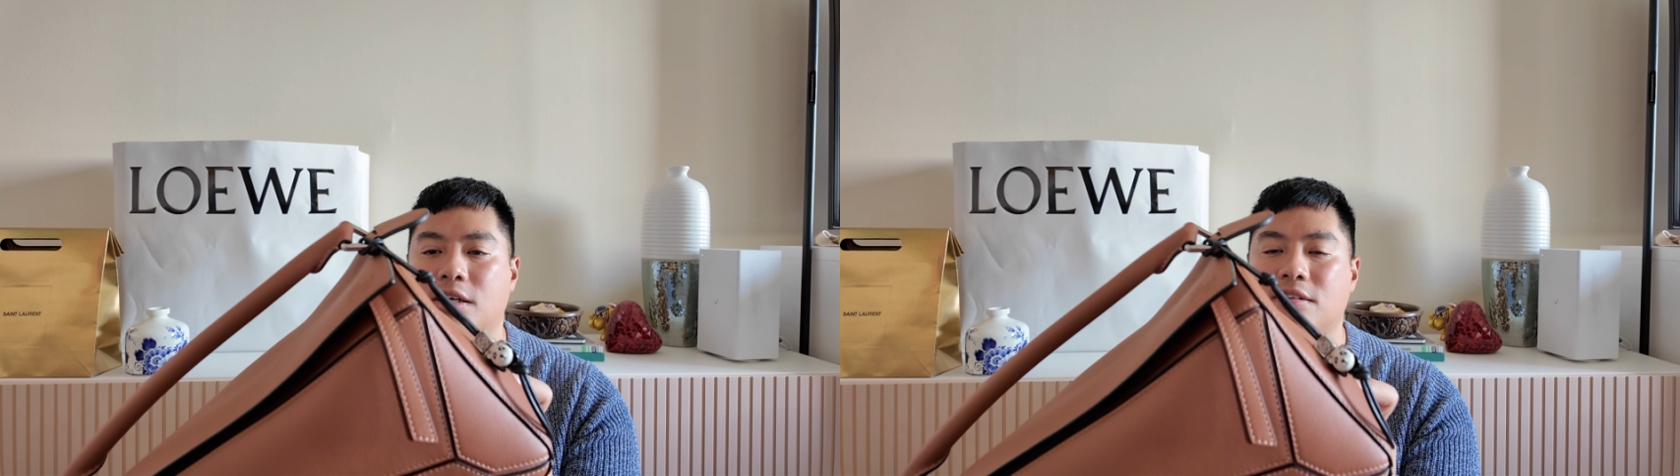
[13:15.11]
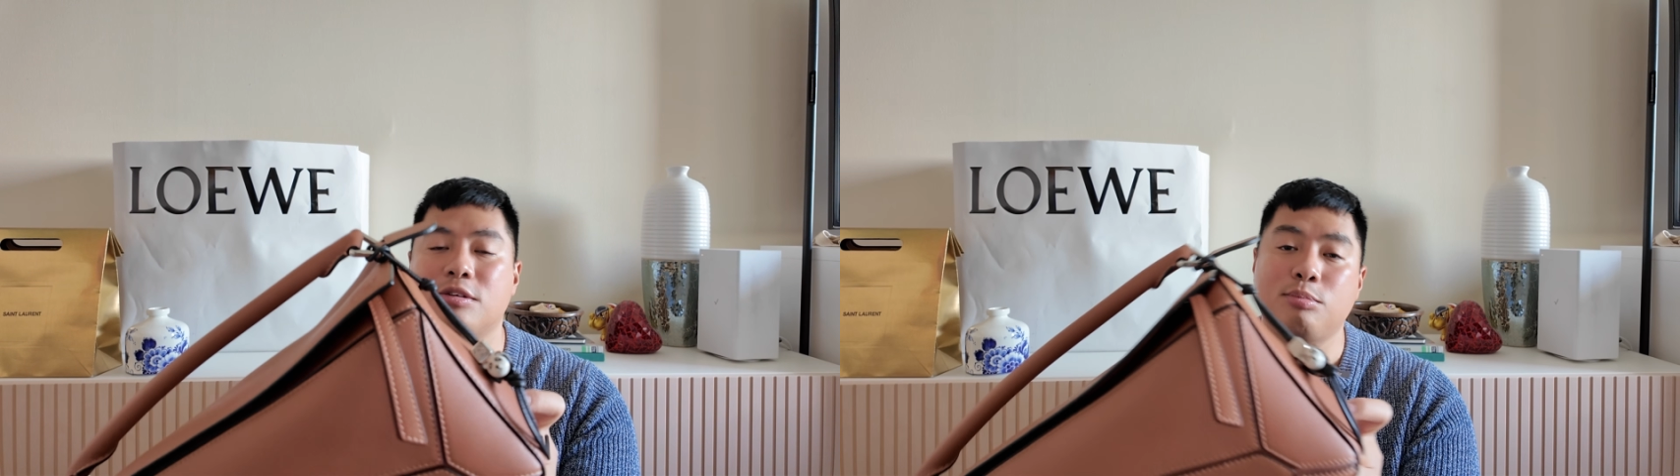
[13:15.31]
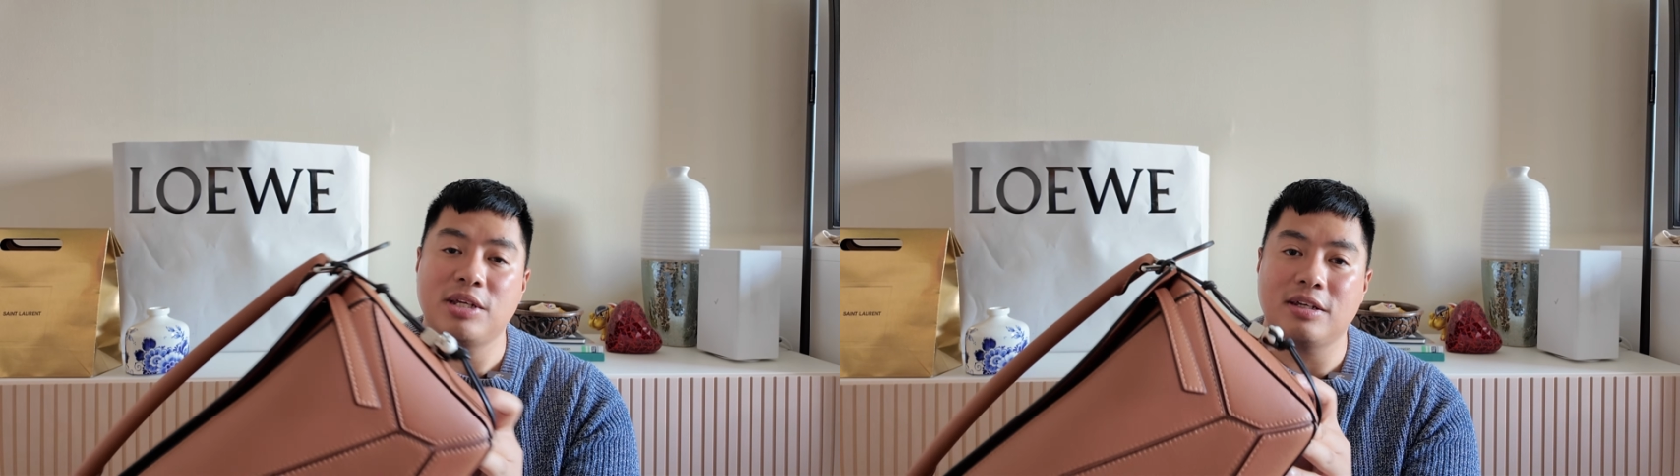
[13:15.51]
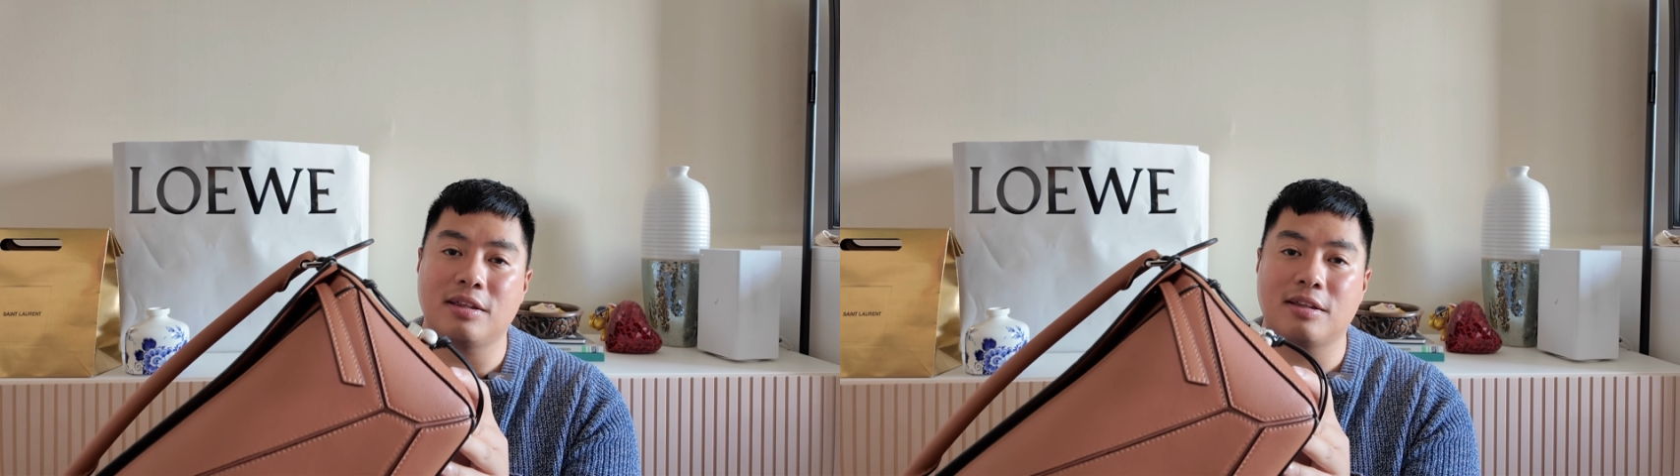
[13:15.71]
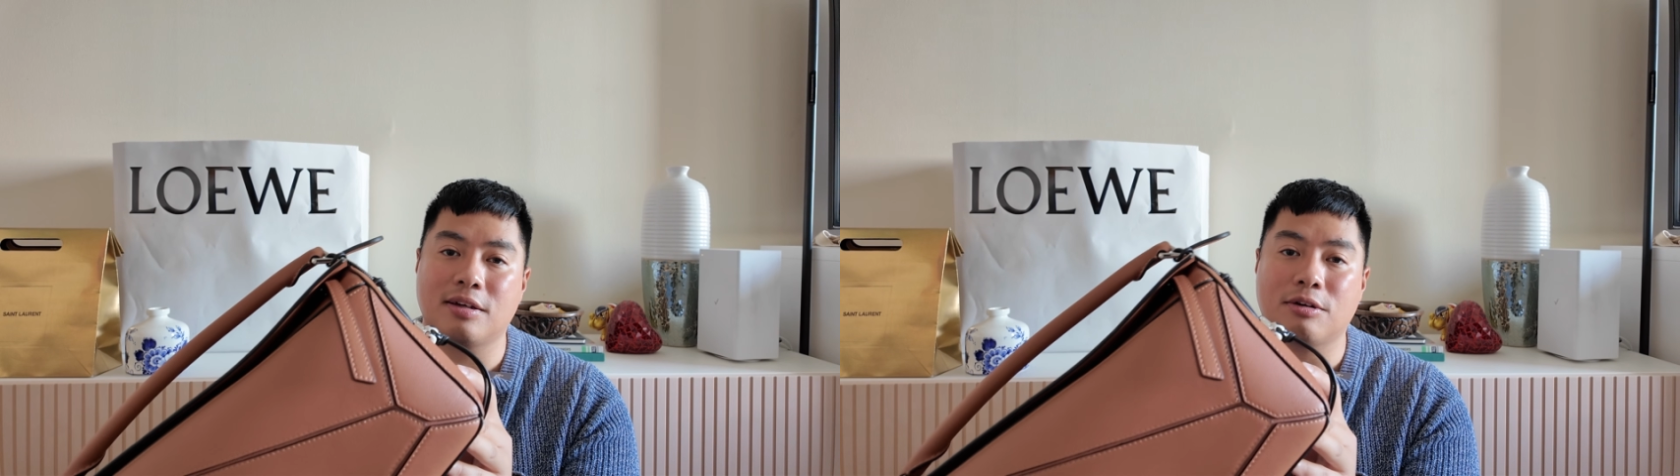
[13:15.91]
to be
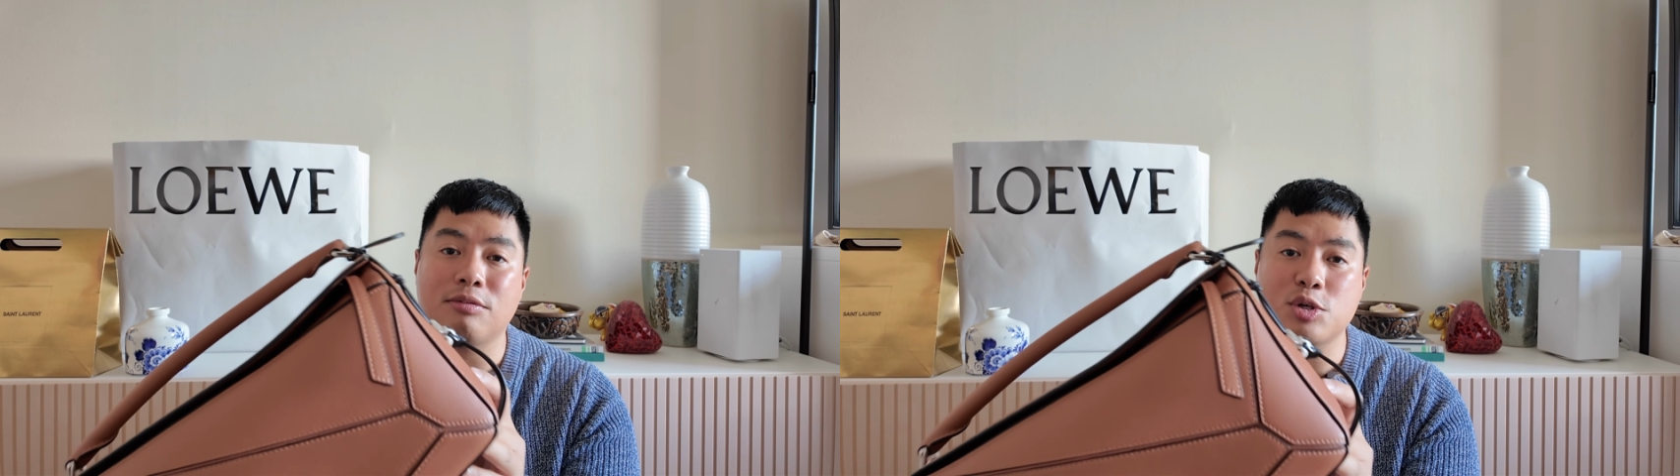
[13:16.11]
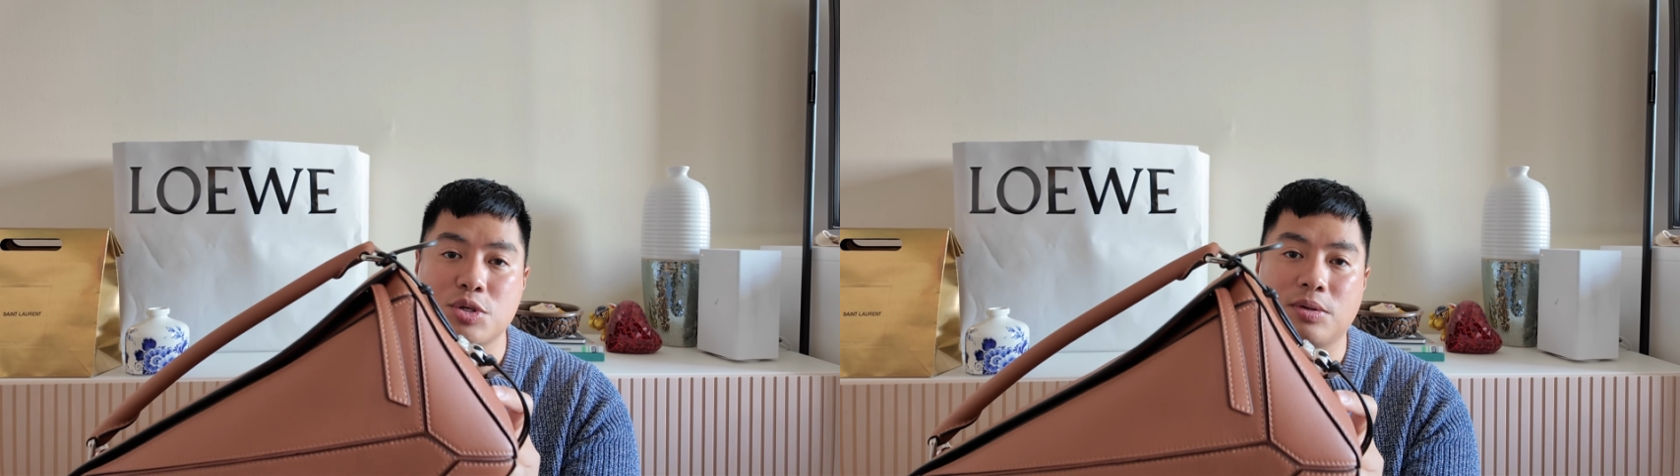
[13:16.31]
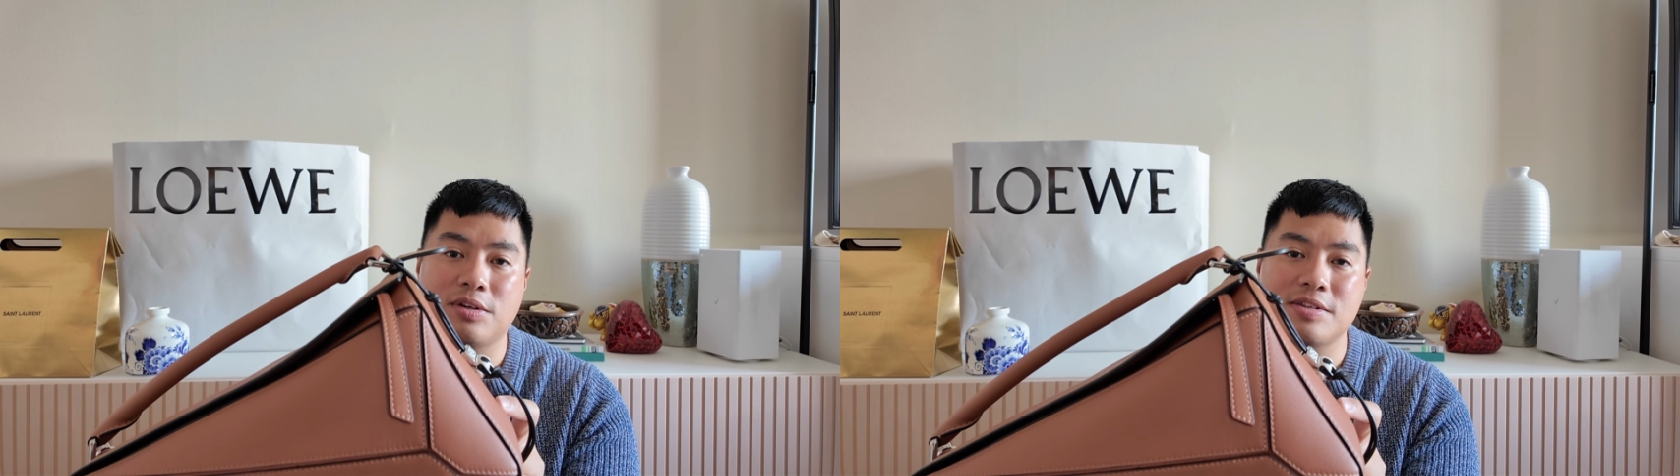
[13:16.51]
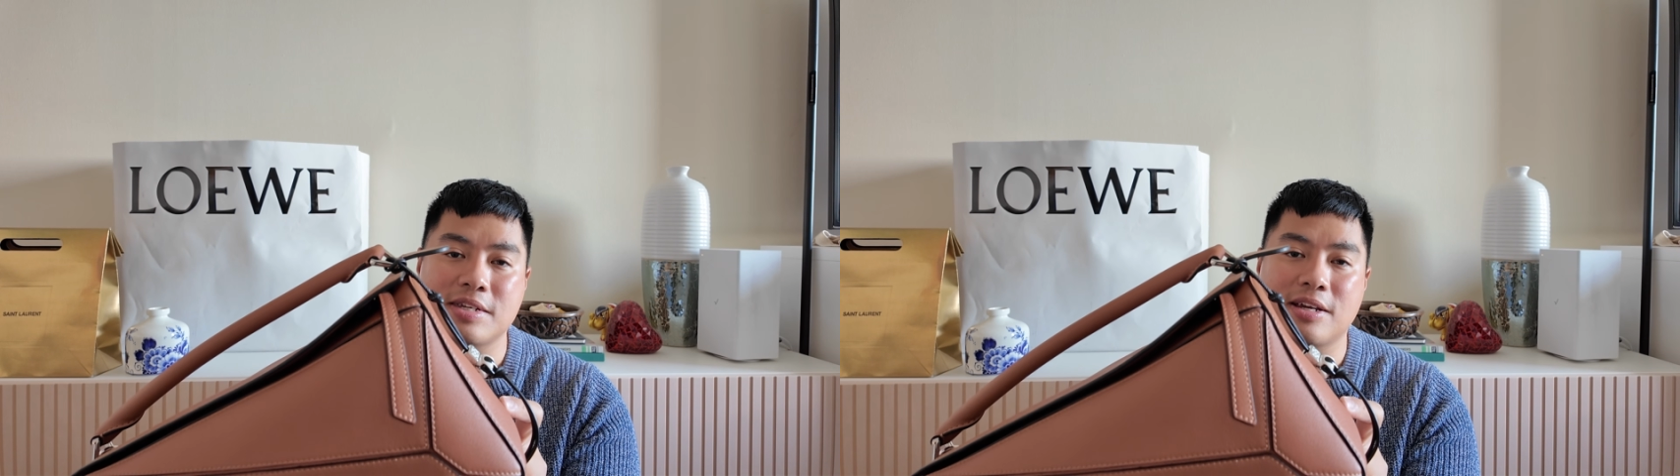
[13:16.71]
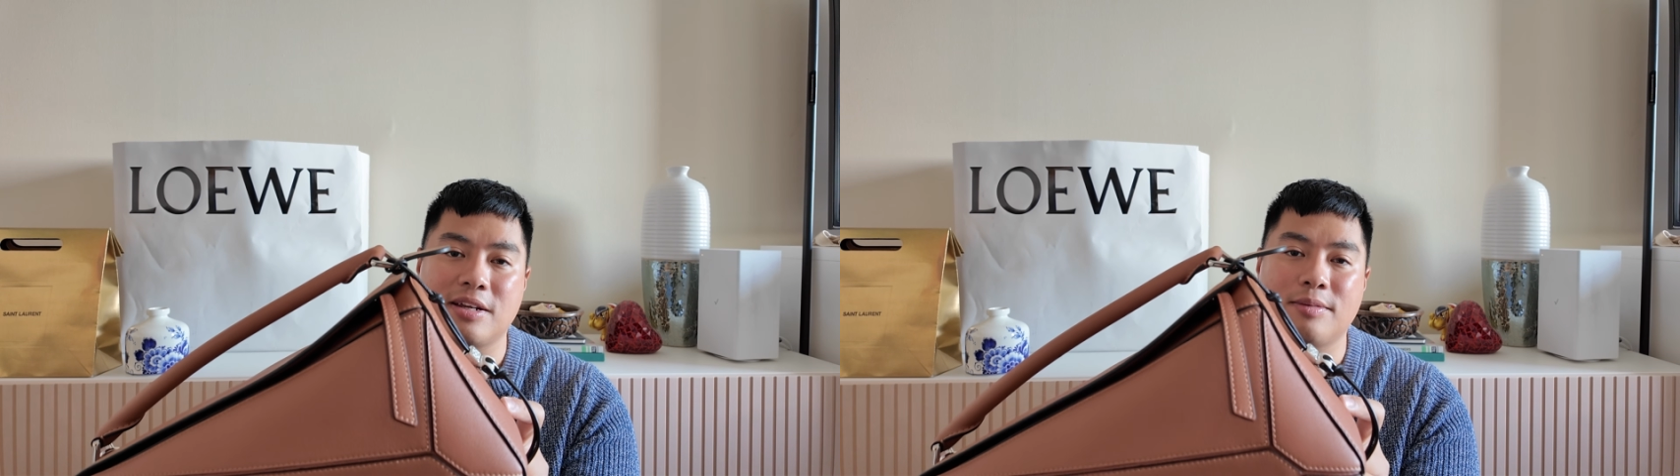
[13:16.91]
the original
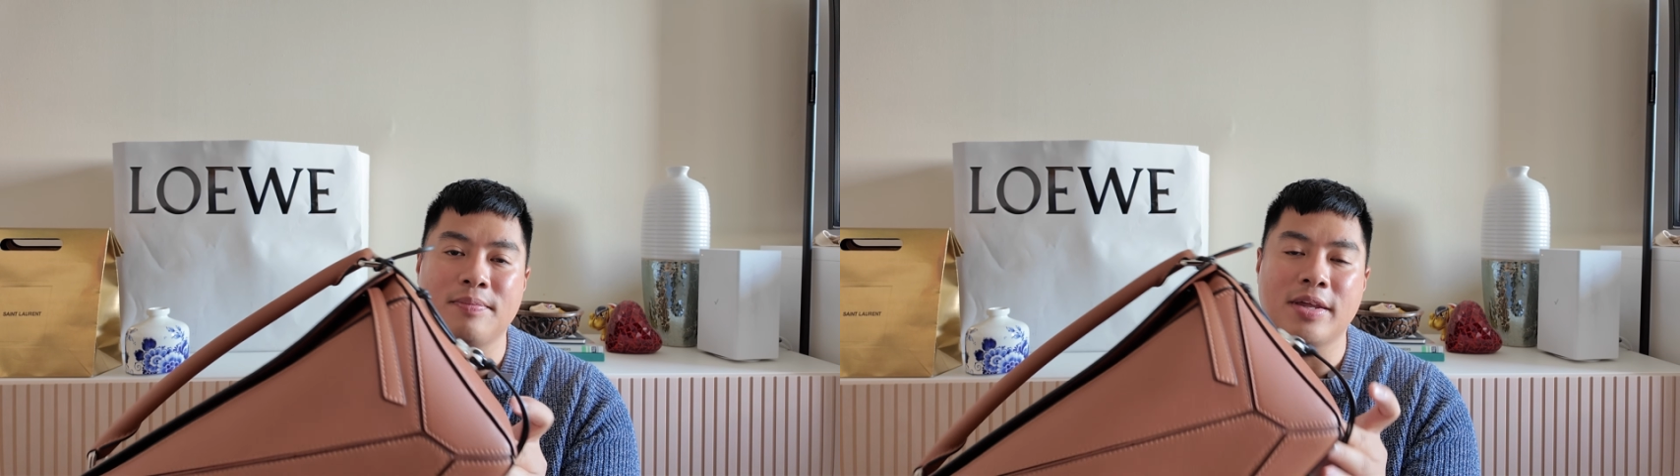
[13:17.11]
design